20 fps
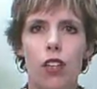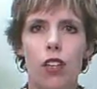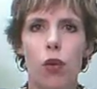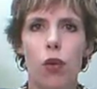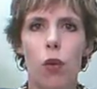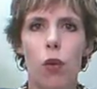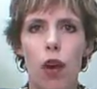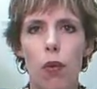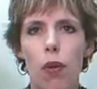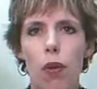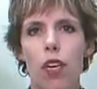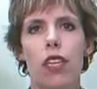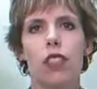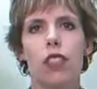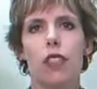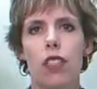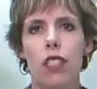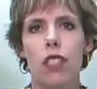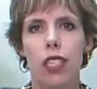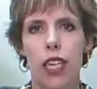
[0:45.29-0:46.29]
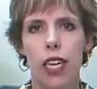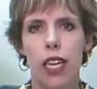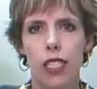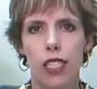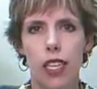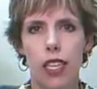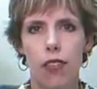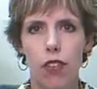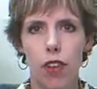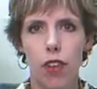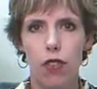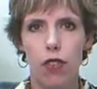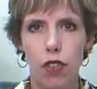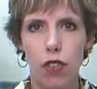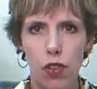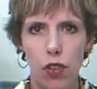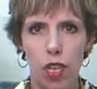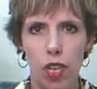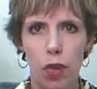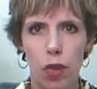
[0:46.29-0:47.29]
So what I want to do today is give you a
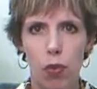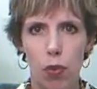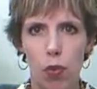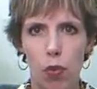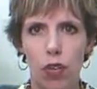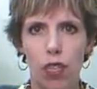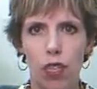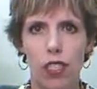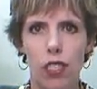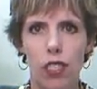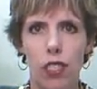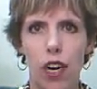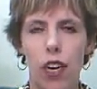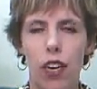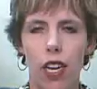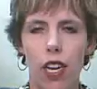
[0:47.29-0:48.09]
few key points